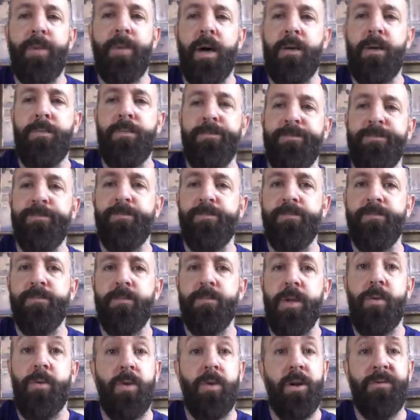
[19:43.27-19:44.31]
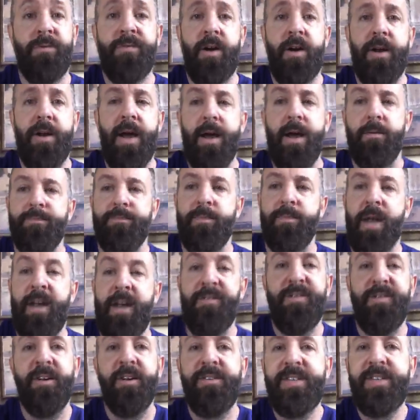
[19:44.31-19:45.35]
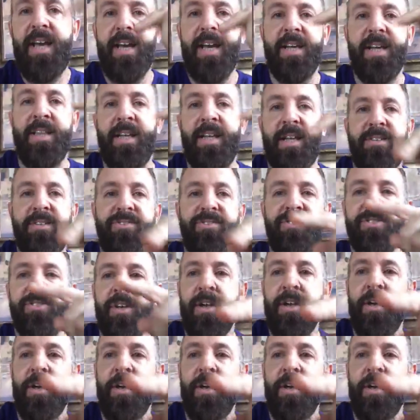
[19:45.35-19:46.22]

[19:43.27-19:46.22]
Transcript: but we're going to find out. And if you're digging this,